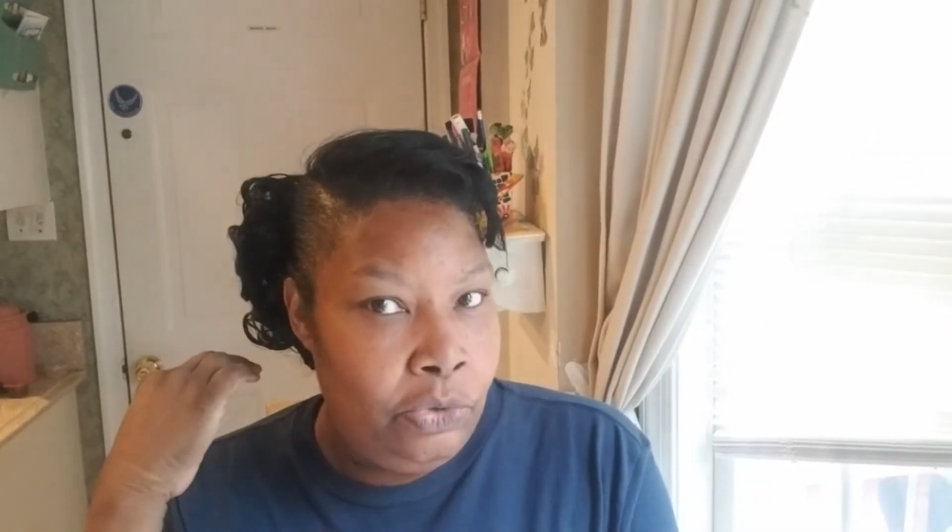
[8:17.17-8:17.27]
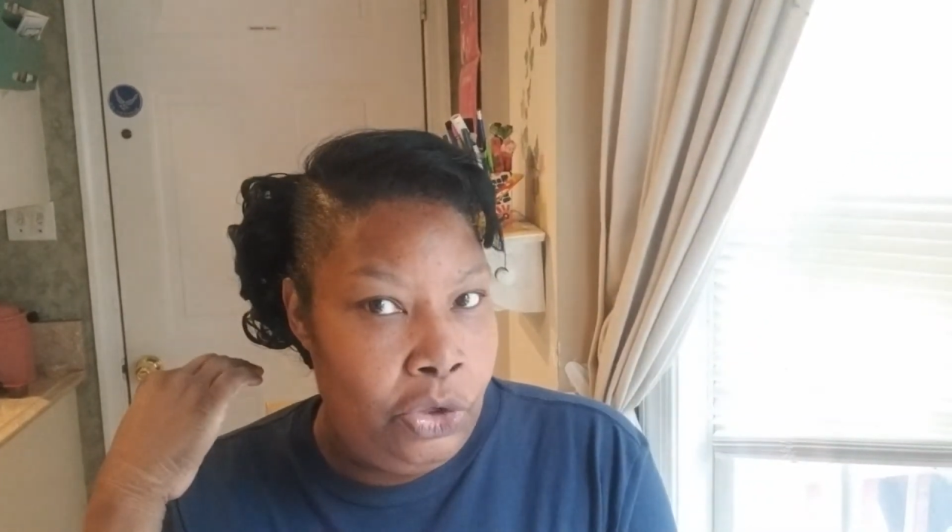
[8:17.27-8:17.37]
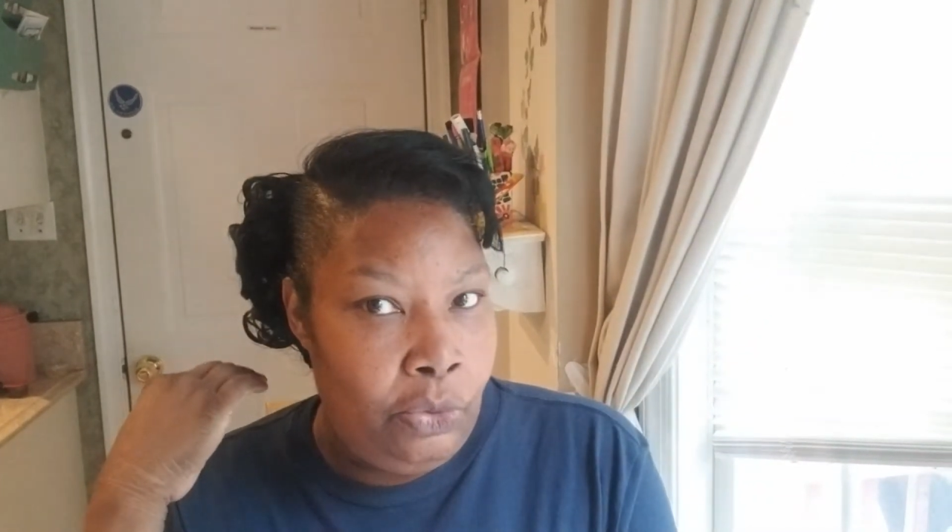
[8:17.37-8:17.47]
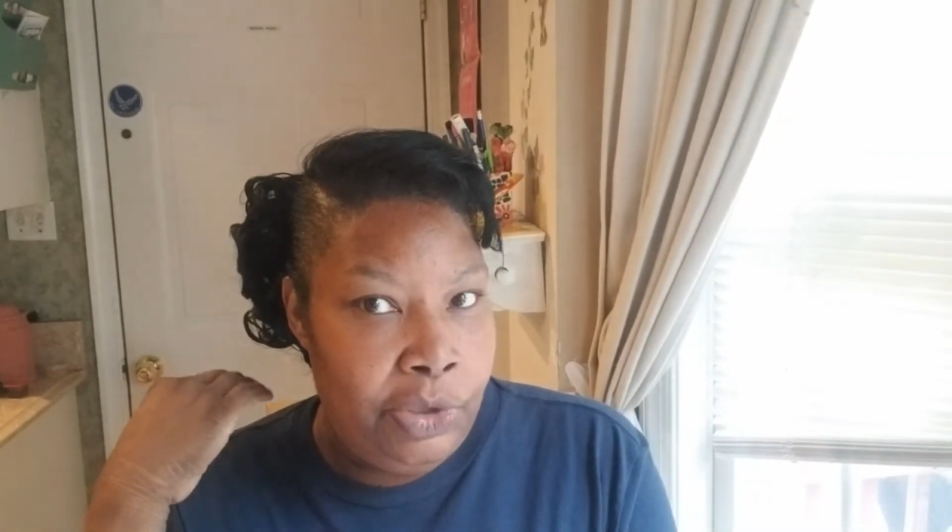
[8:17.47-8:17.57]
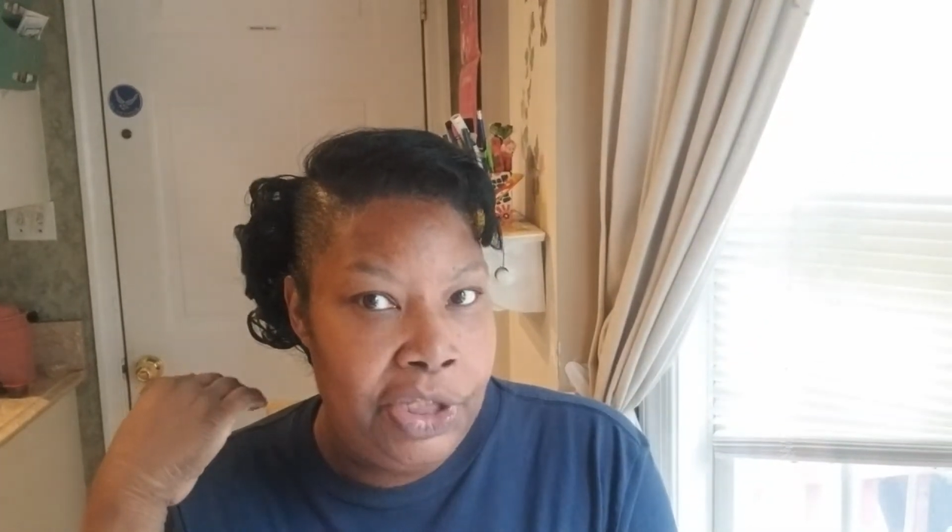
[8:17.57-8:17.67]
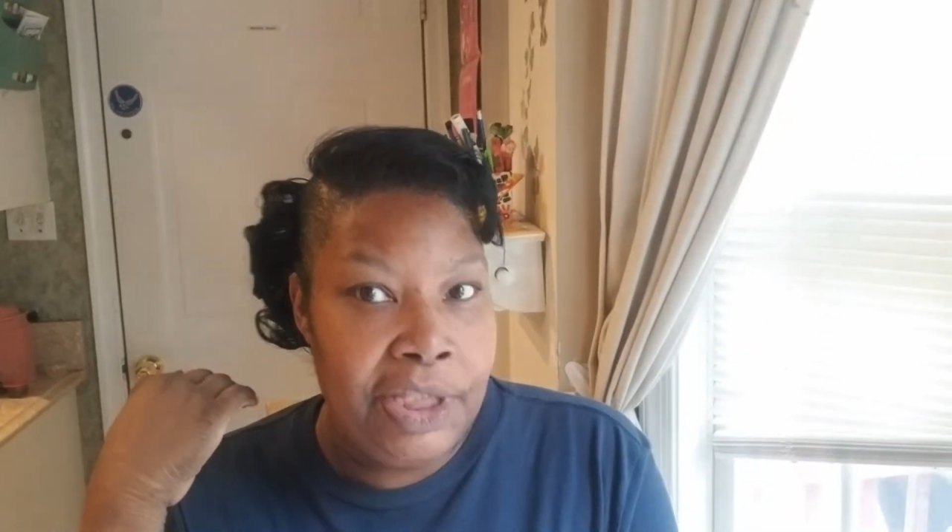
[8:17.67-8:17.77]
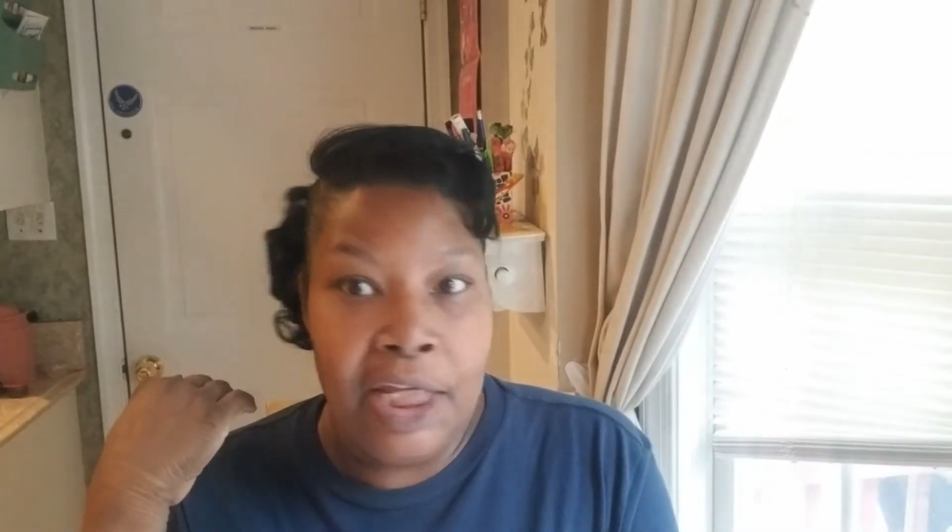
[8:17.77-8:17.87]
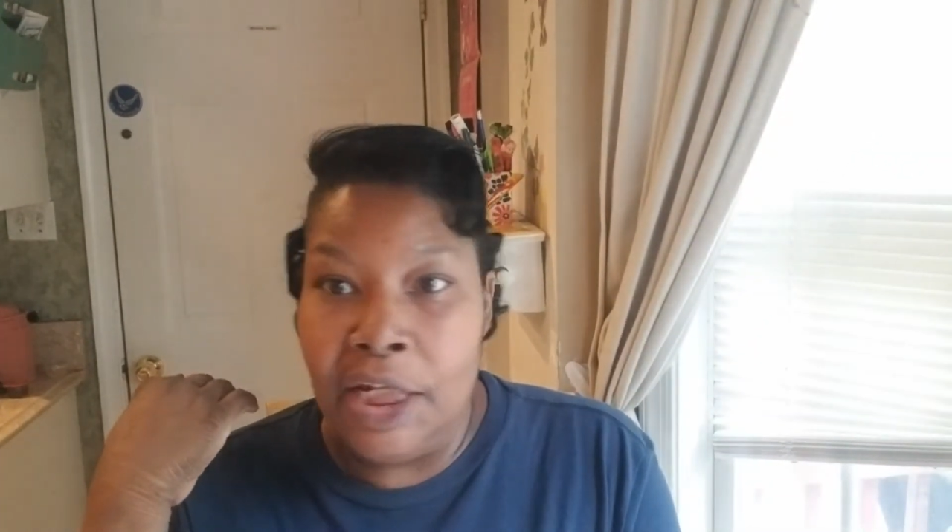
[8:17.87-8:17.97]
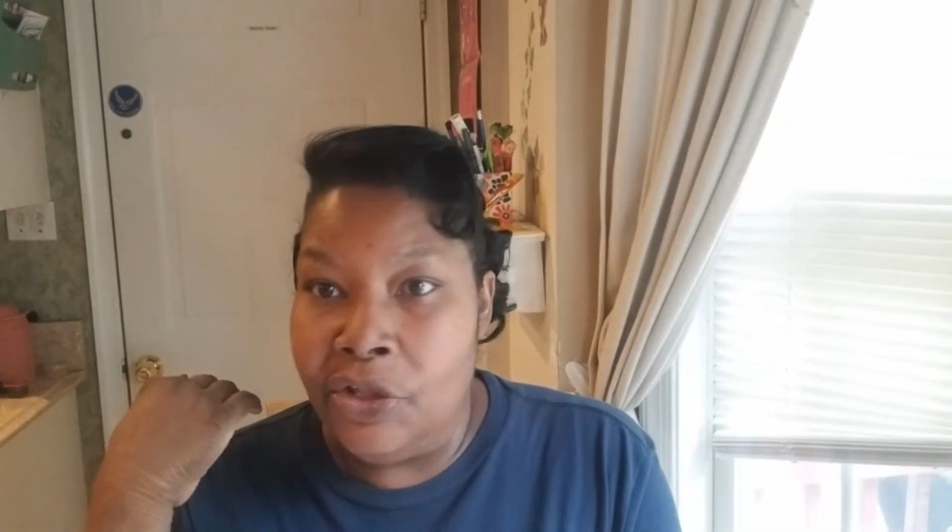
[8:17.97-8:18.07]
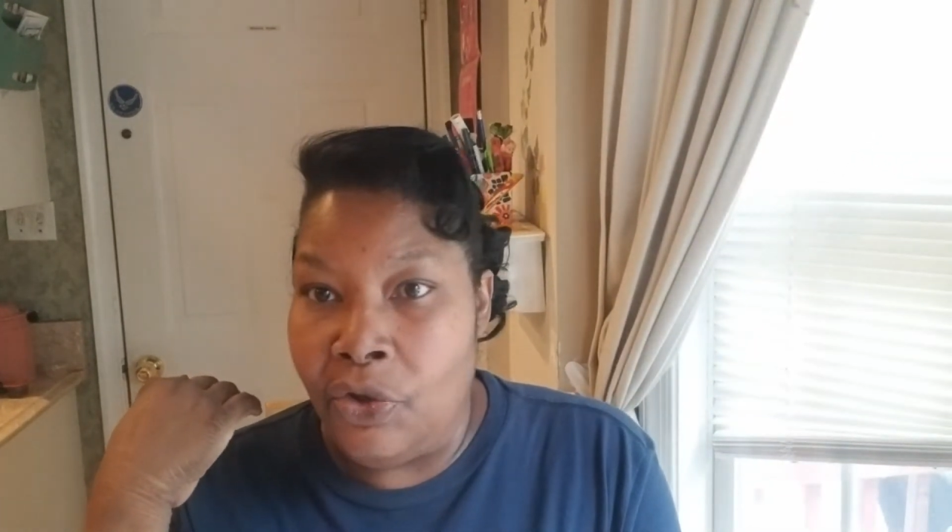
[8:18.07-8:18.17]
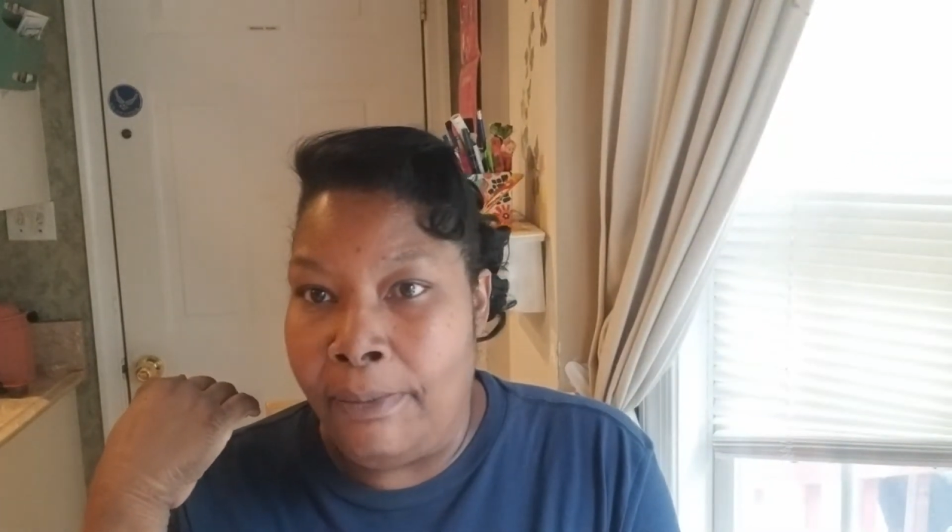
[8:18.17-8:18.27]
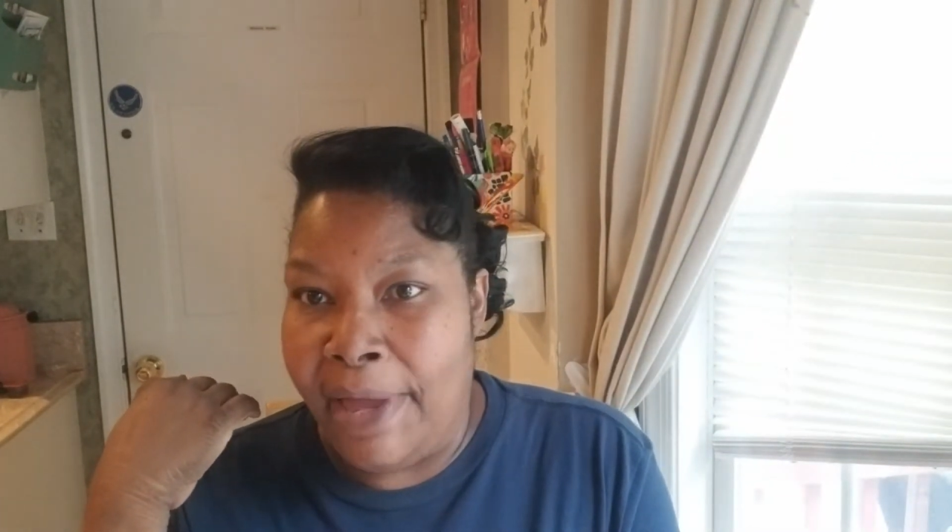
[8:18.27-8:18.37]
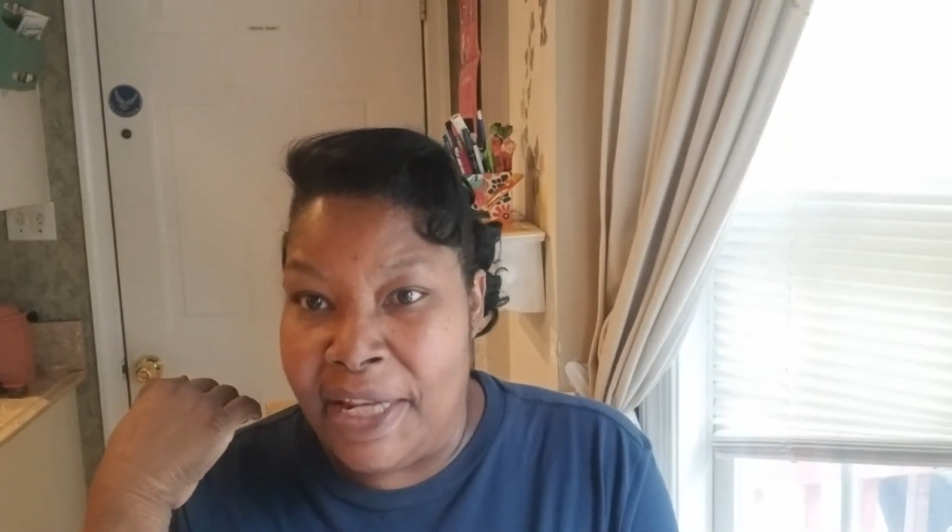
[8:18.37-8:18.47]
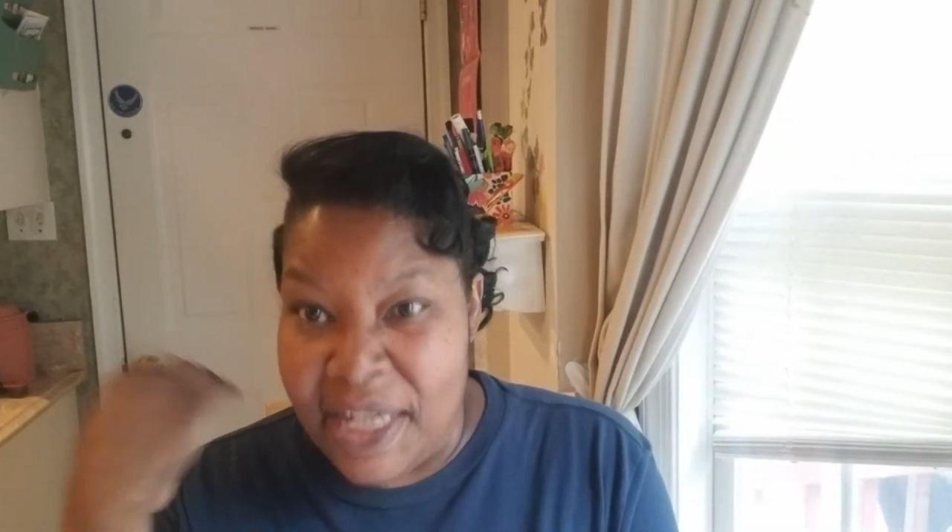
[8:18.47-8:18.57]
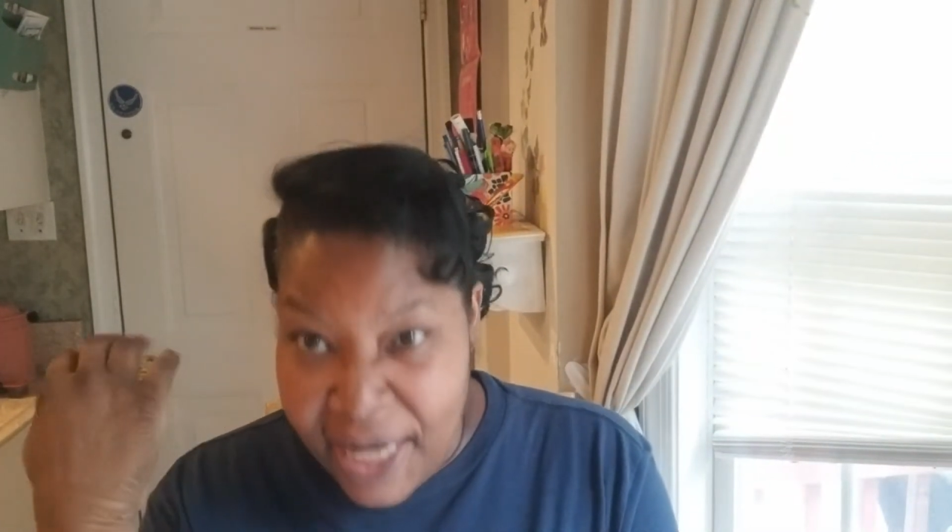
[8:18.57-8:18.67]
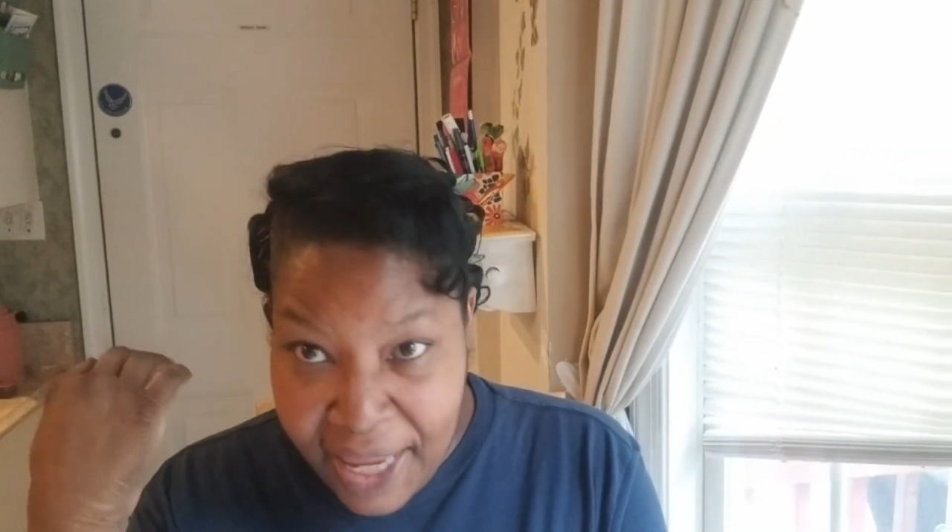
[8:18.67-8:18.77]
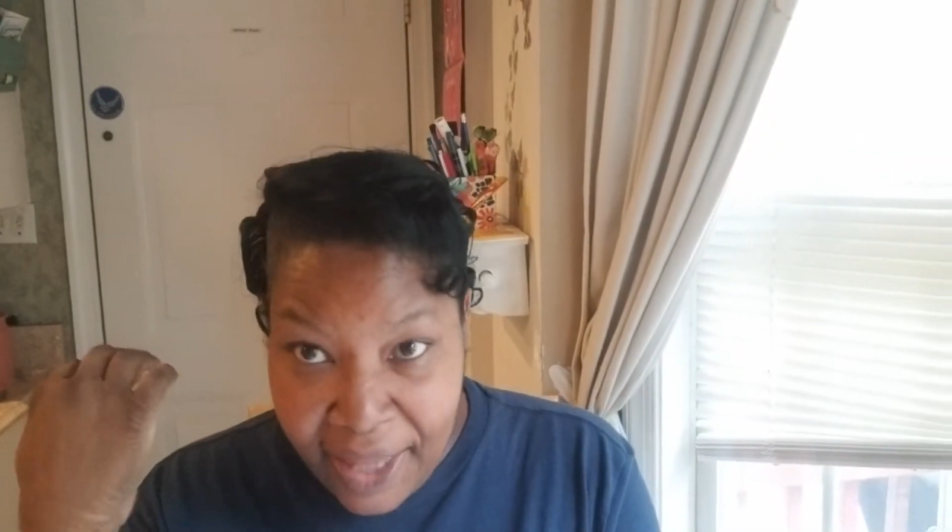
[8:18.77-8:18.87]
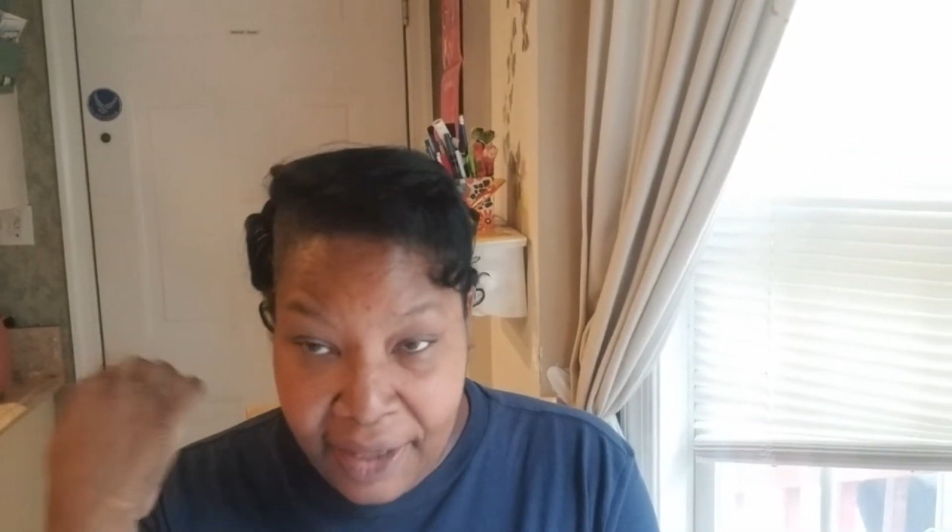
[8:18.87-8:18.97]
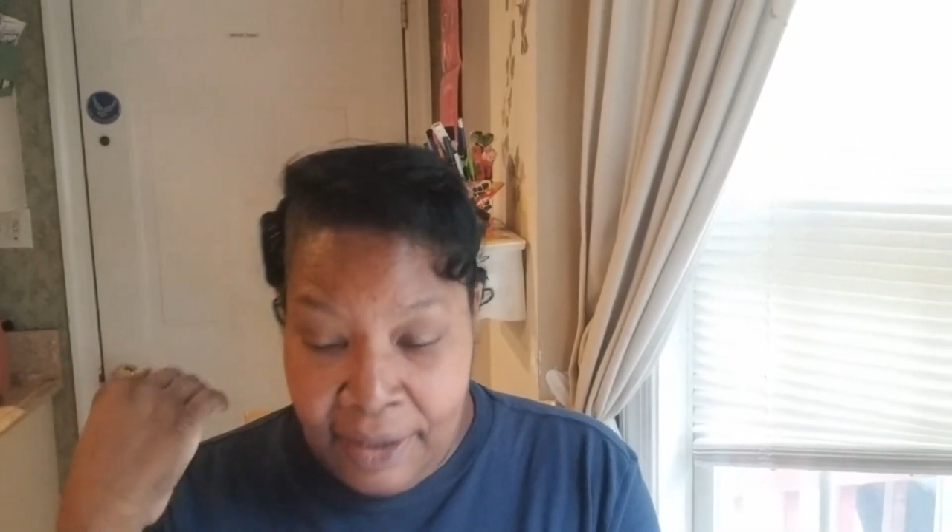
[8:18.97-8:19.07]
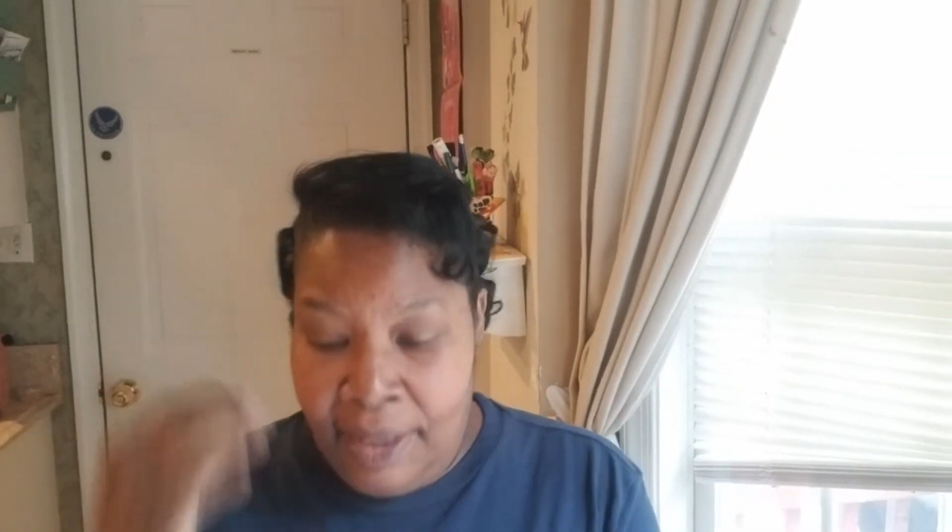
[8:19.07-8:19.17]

you know, when the sun is on my neck,